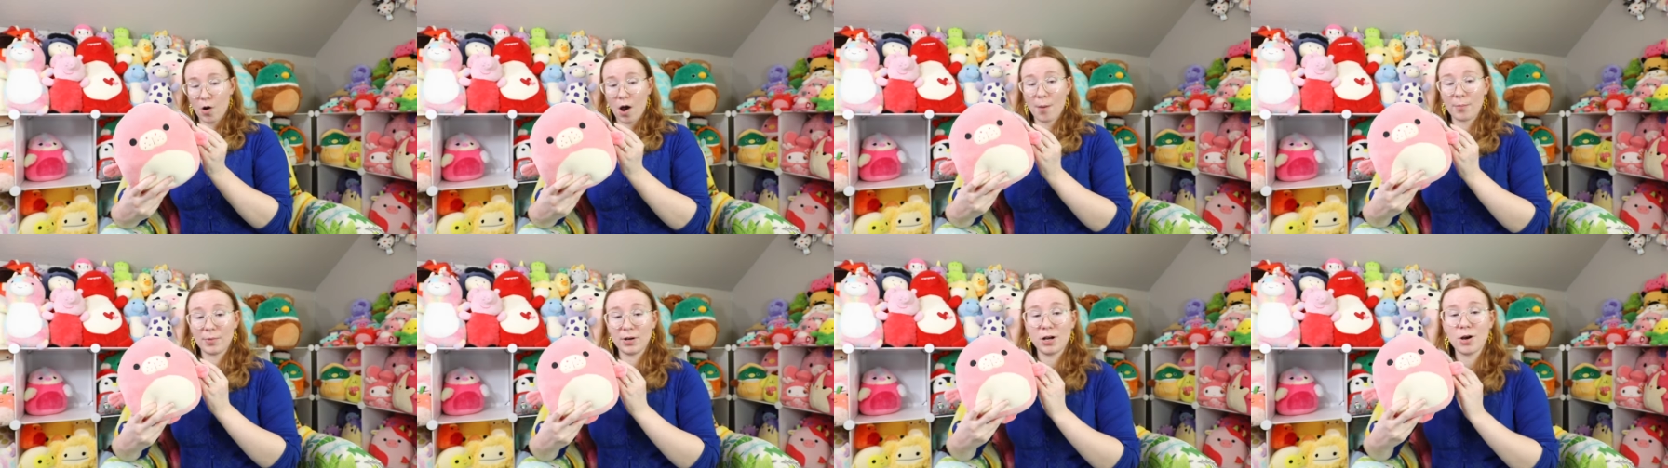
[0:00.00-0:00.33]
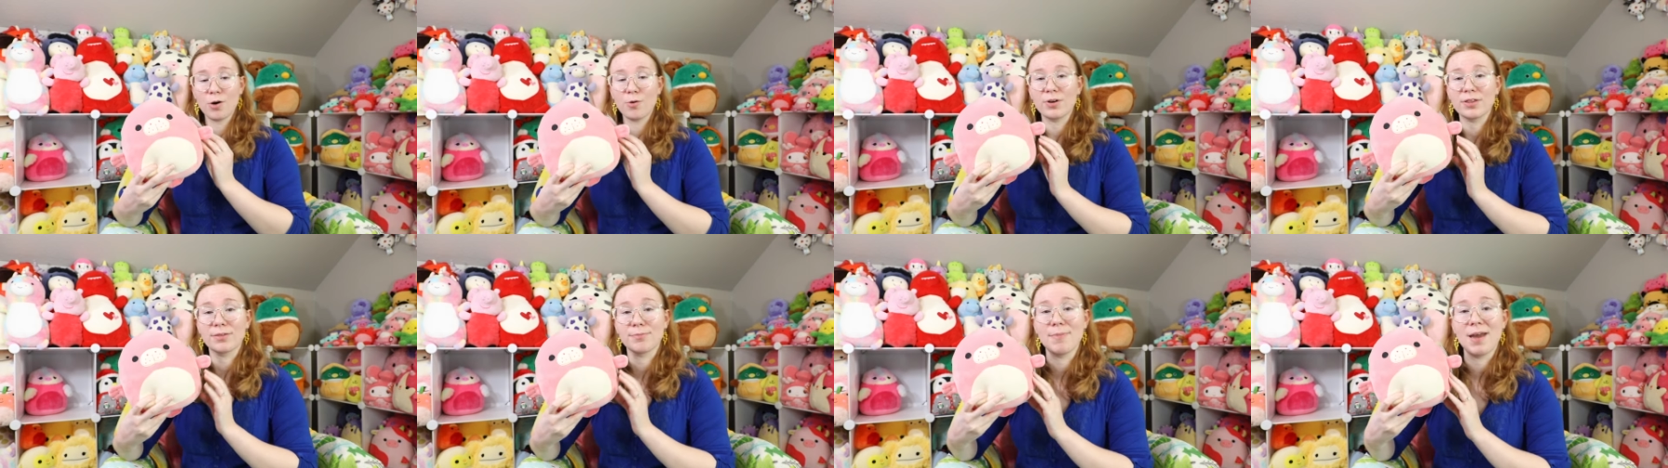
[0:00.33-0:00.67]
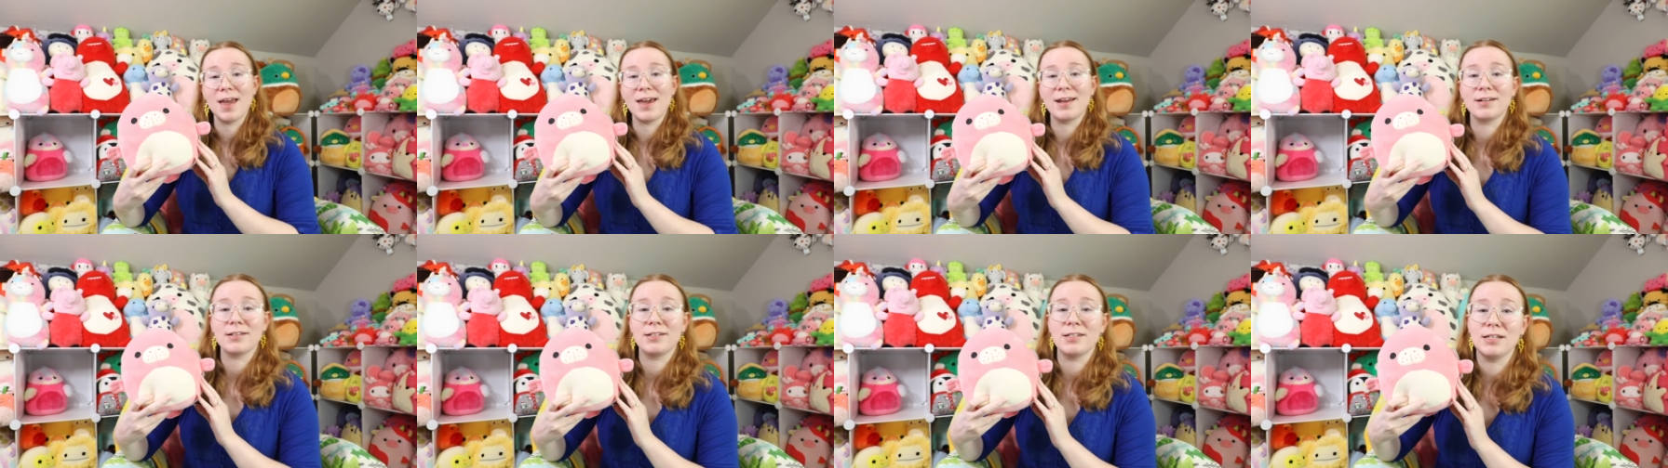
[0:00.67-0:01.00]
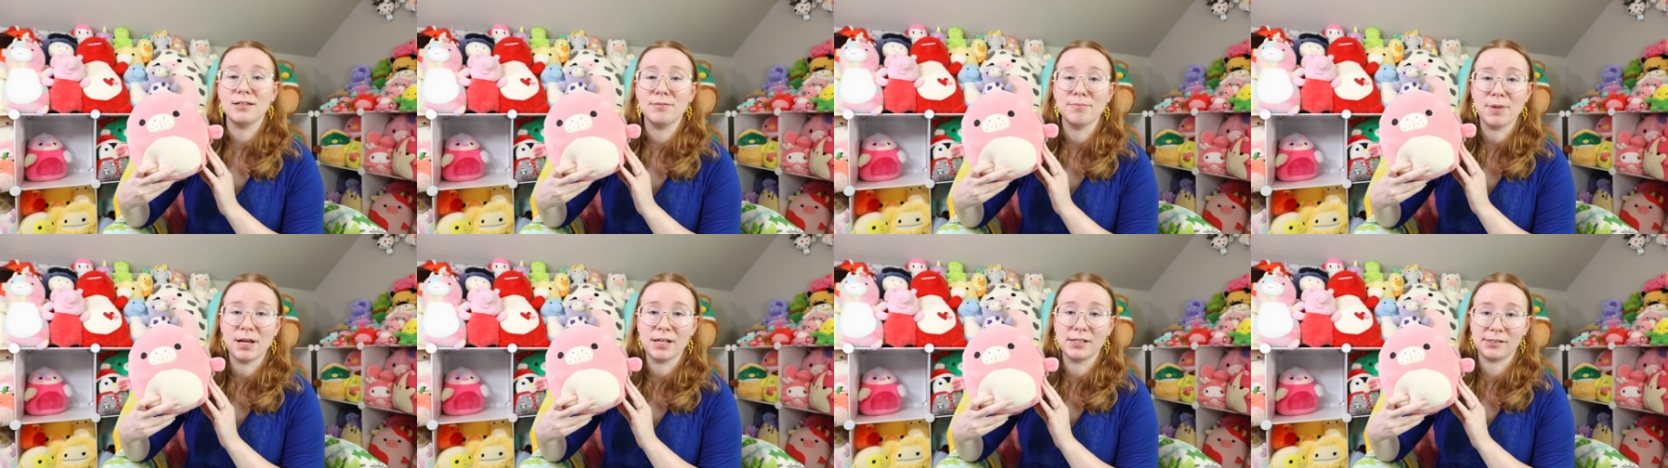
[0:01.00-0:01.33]
I'm gonna go with
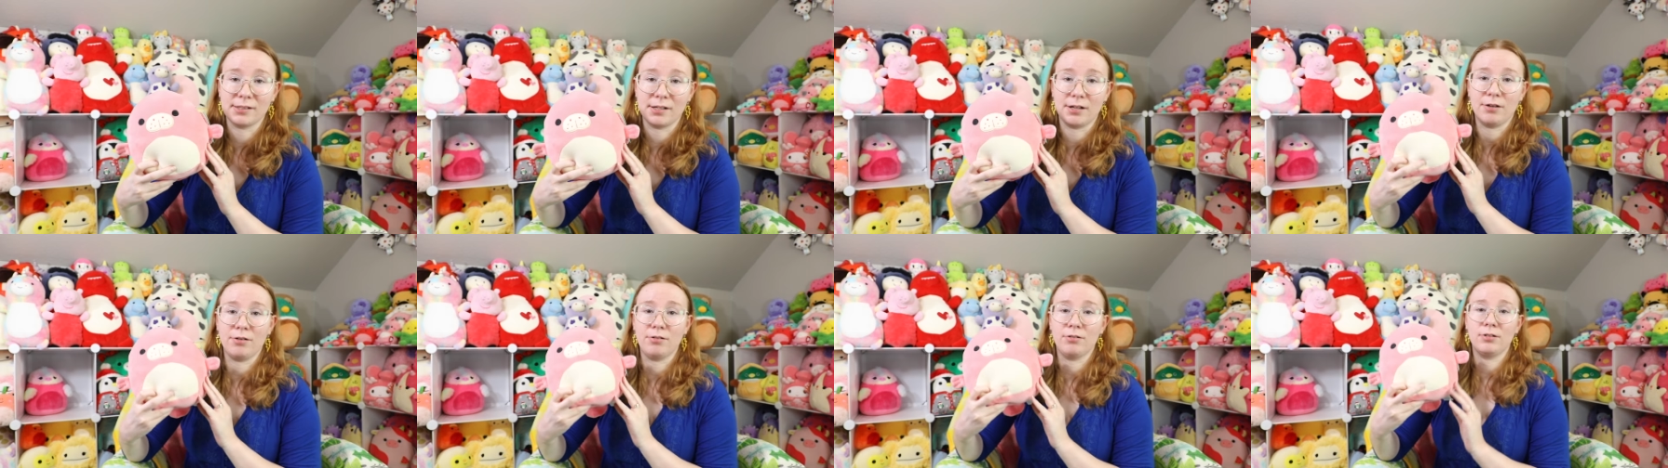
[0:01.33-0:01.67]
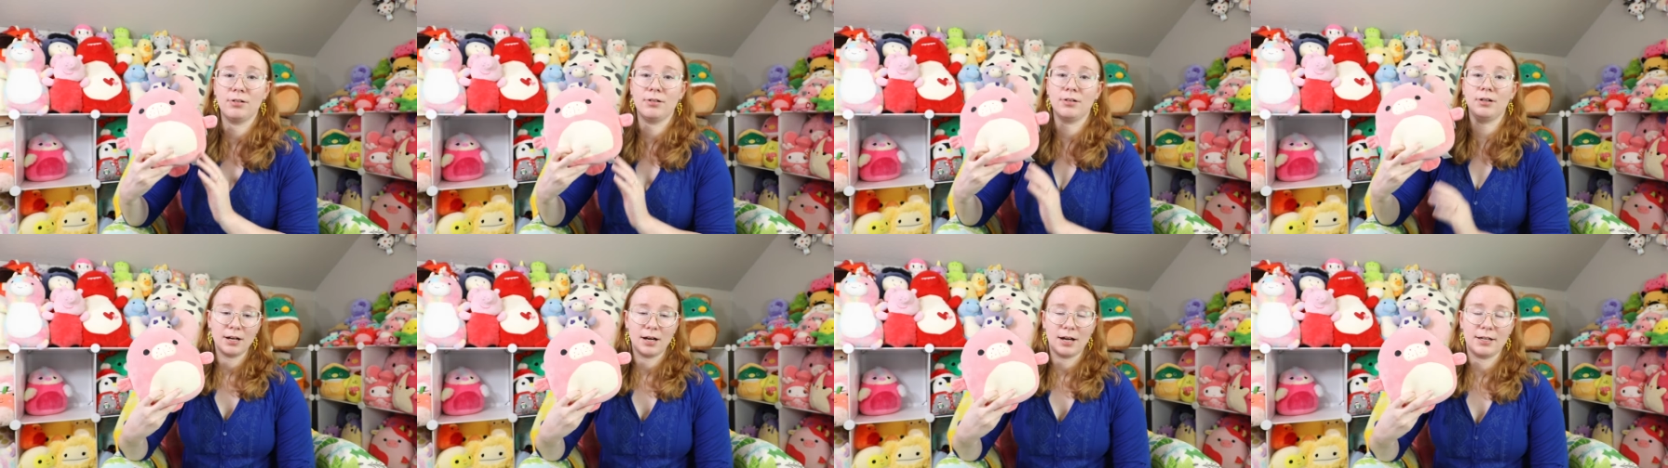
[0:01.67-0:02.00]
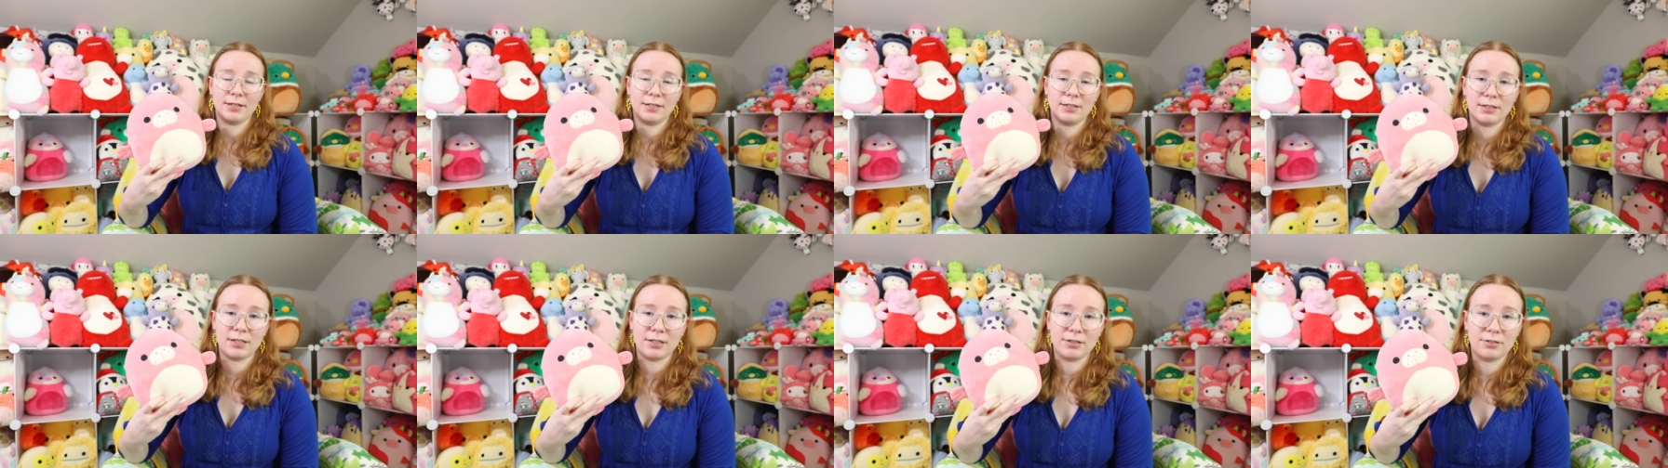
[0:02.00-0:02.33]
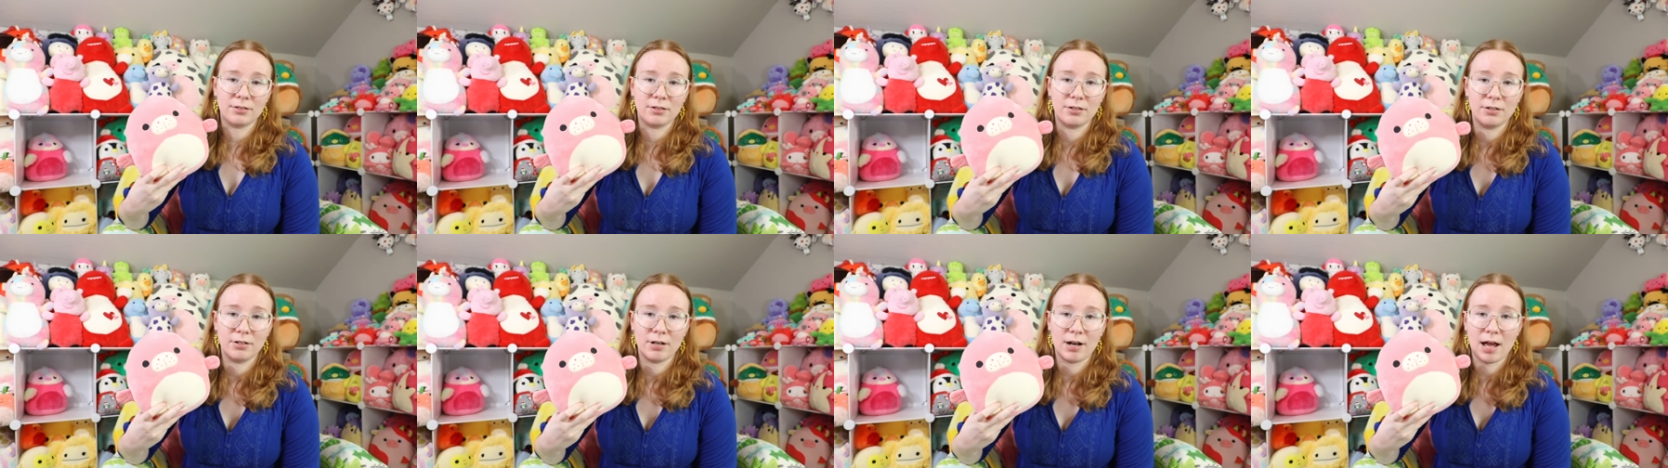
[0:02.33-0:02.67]
Manatee Mezzo. I think that's
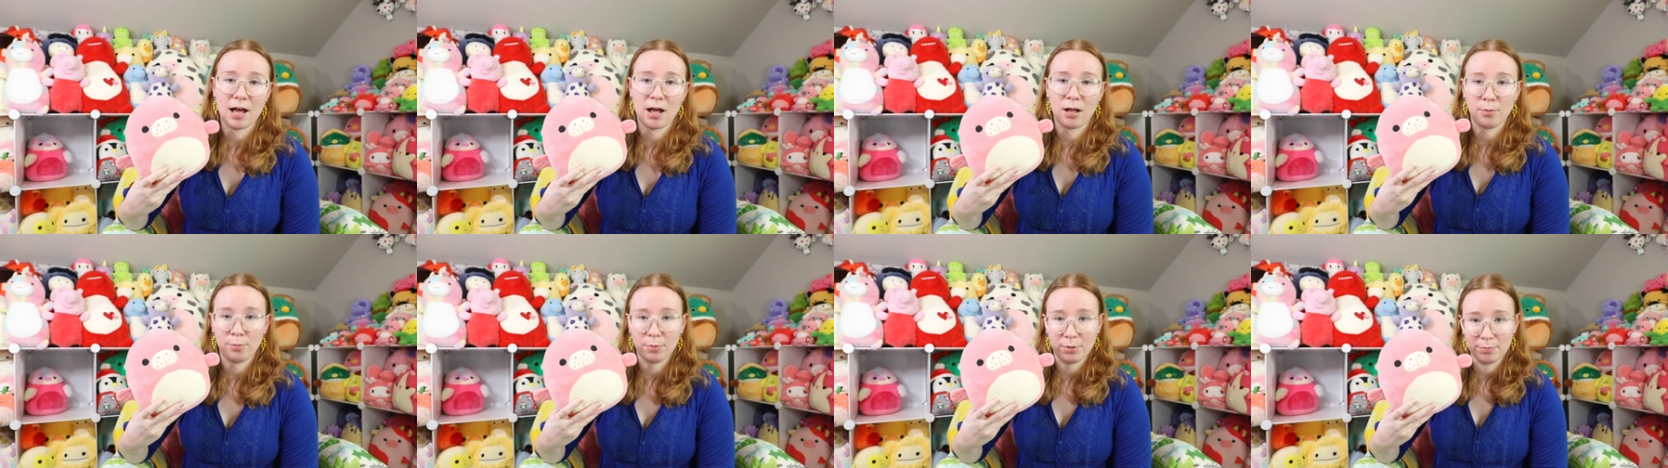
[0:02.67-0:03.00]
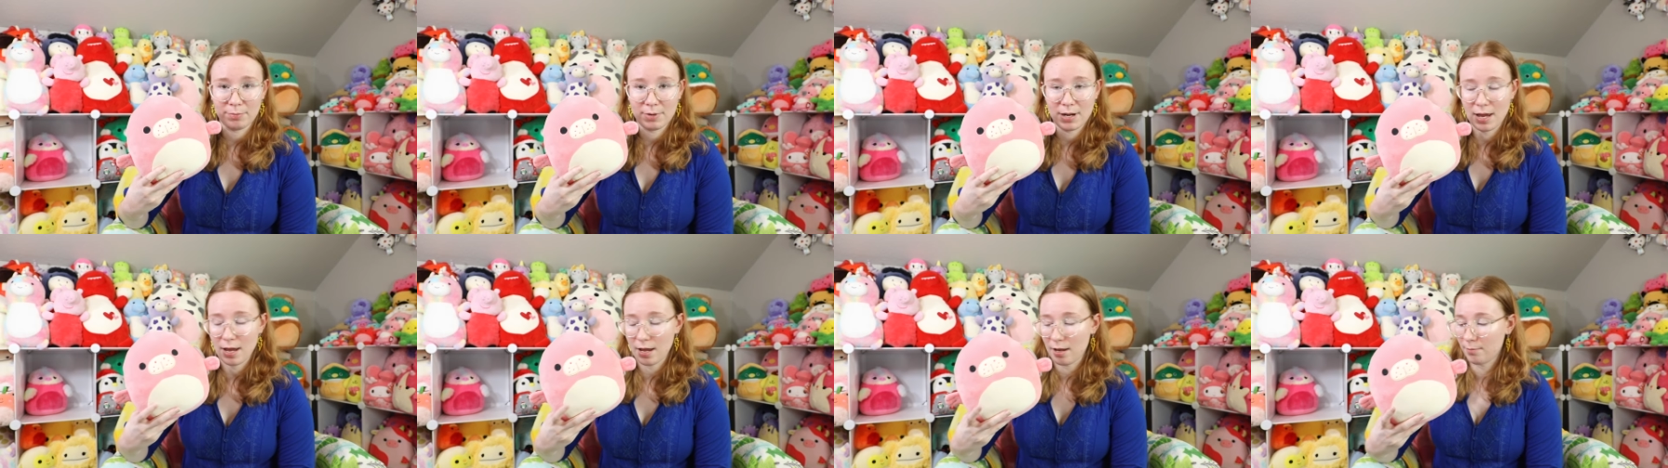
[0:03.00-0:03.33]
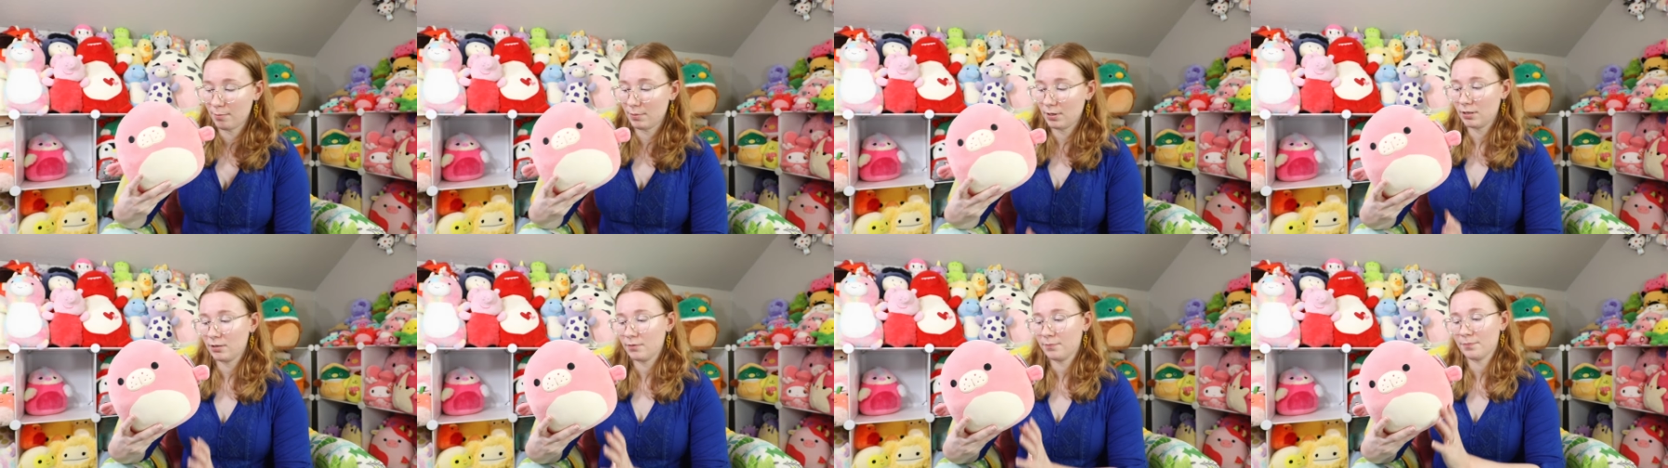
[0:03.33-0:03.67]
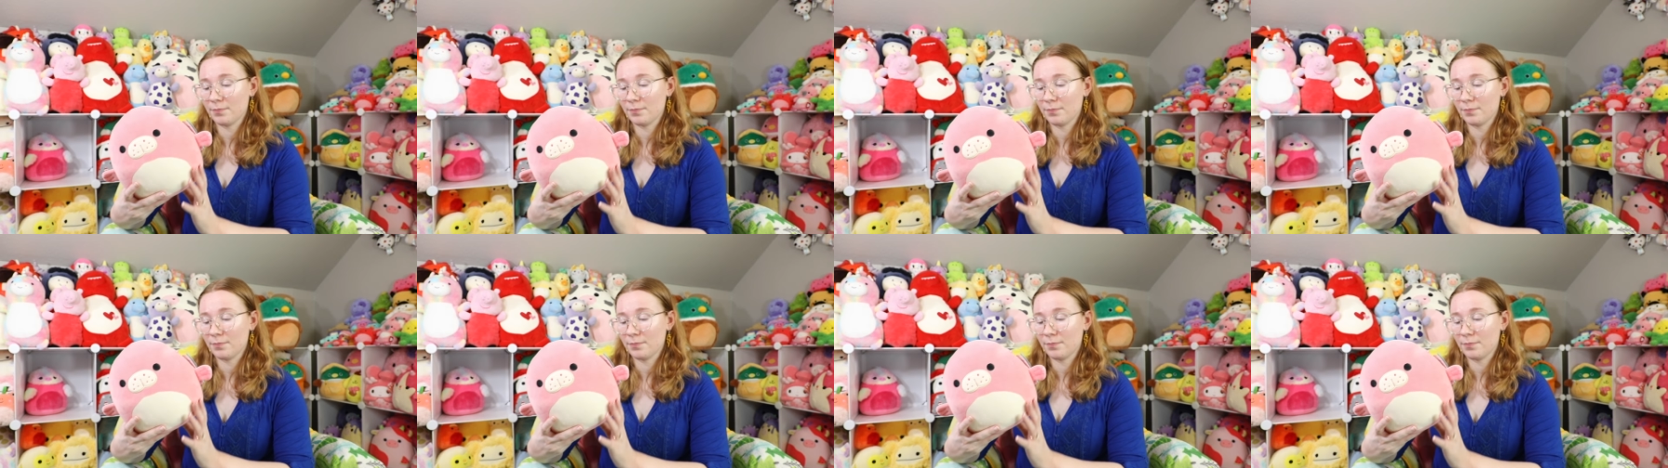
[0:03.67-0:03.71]
a good album name.